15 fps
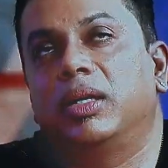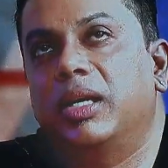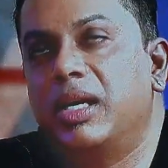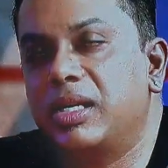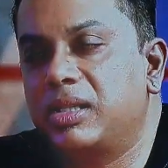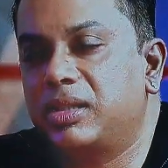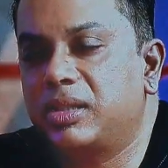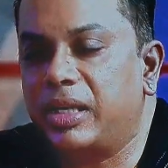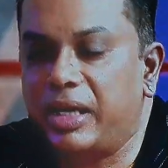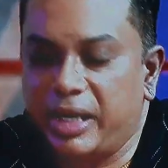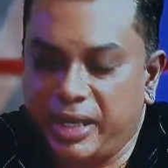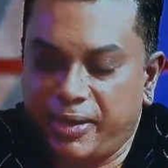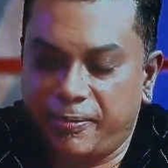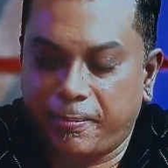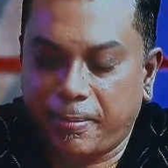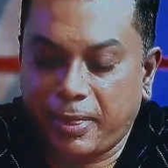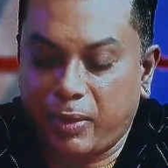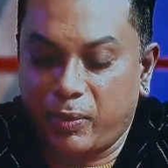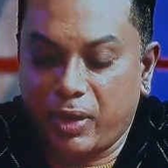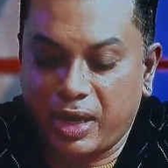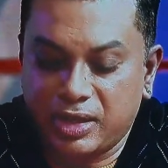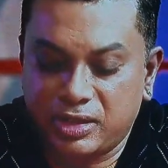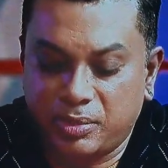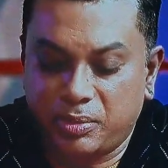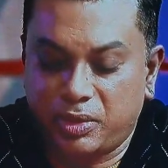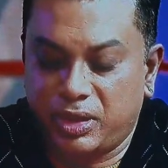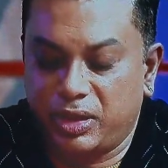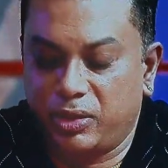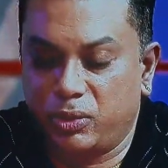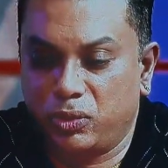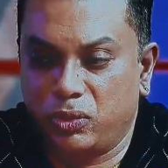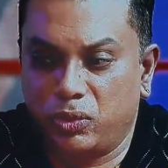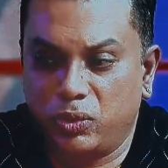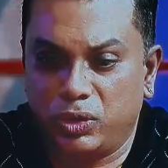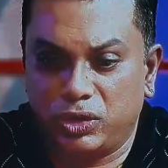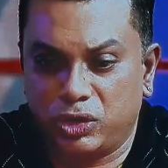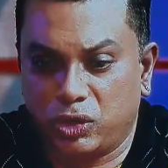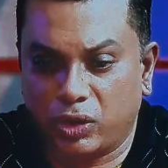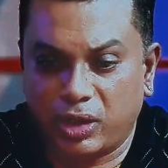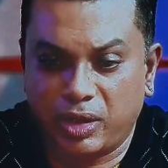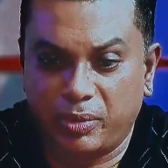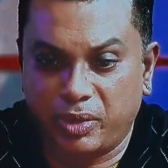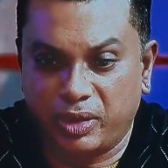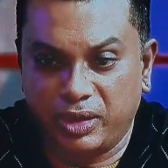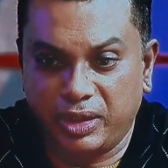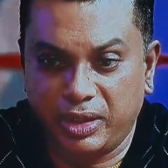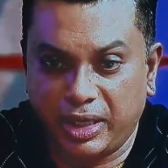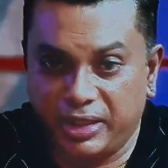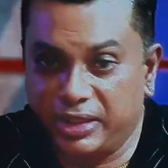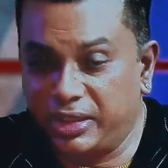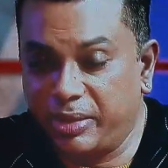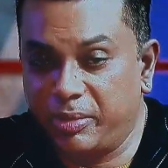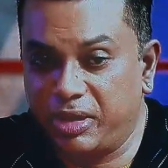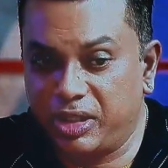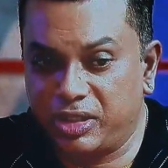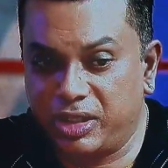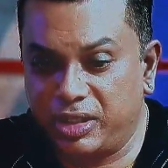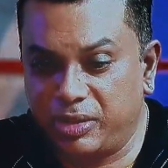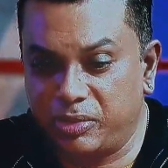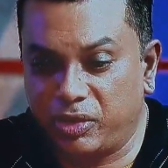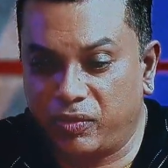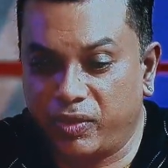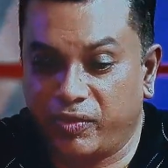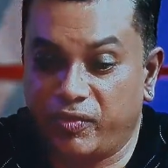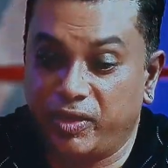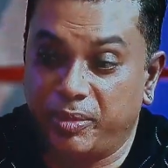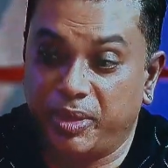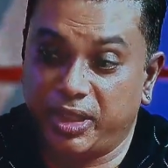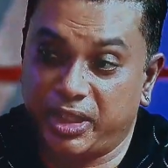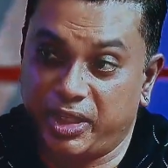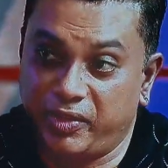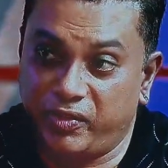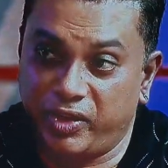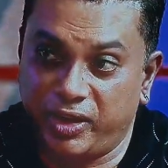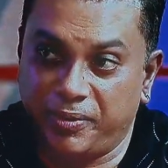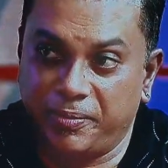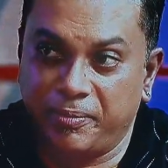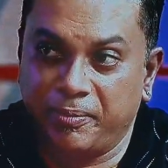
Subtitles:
yesterday we had somebody who was talking about the entertainment industry in terms of the film and TV.